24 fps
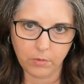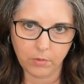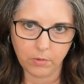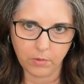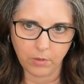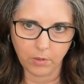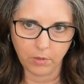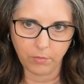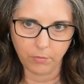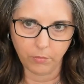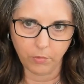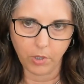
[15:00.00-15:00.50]

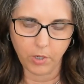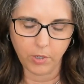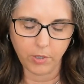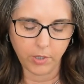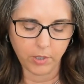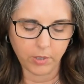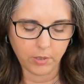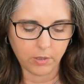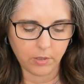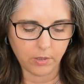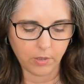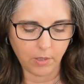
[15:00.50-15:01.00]

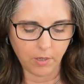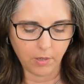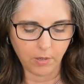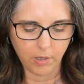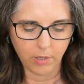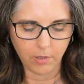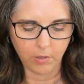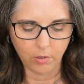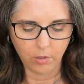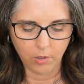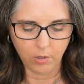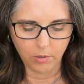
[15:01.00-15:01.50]
walnuts
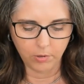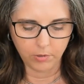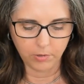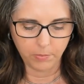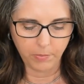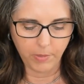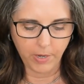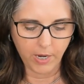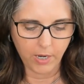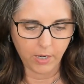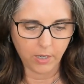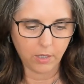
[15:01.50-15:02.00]
and hulls
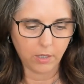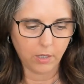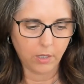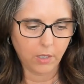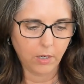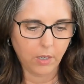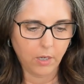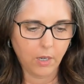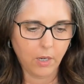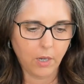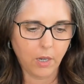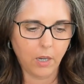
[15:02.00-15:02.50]
back.
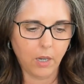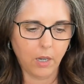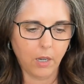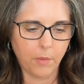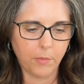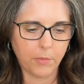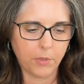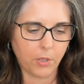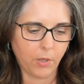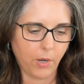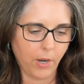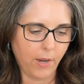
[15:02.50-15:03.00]

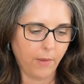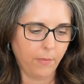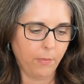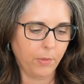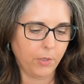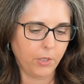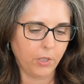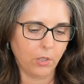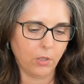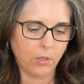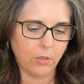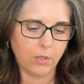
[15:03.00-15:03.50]
So I've been
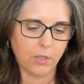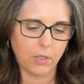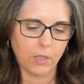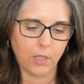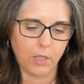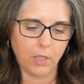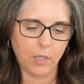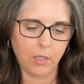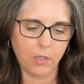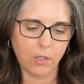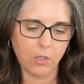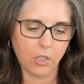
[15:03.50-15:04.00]

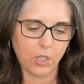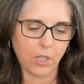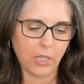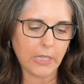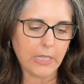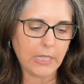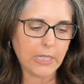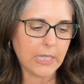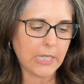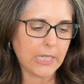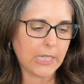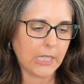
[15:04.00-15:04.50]
using
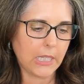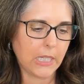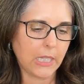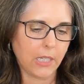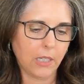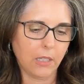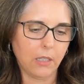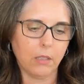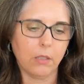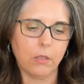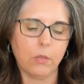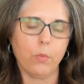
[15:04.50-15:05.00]
Jenny
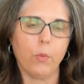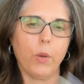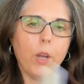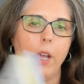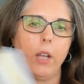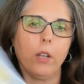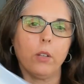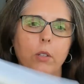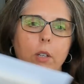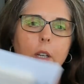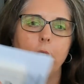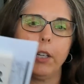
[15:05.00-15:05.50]
Dean's
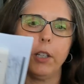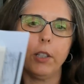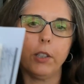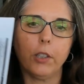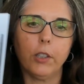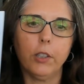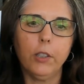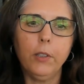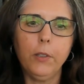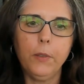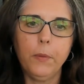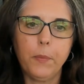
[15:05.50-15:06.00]
Wild
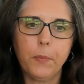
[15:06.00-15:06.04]
Color,